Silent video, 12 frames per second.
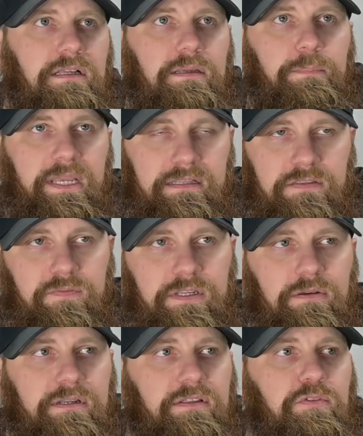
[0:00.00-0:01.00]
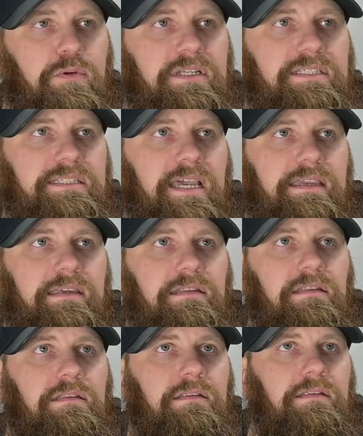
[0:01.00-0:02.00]
Made this video on the 22nd.
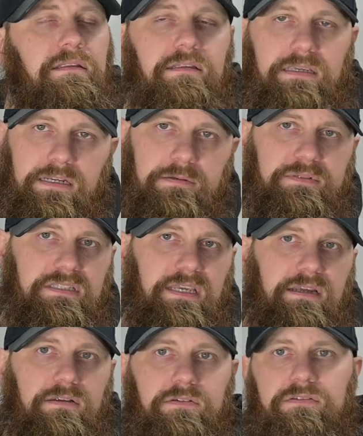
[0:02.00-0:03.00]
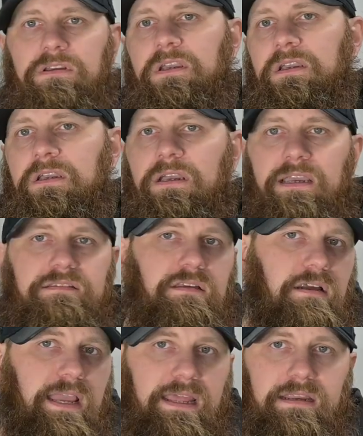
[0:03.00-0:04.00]
Get upstairs. I
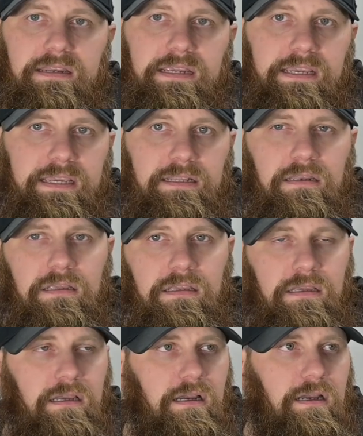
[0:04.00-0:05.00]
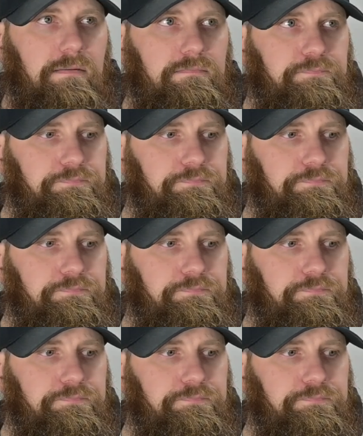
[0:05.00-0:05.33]
start editing it. I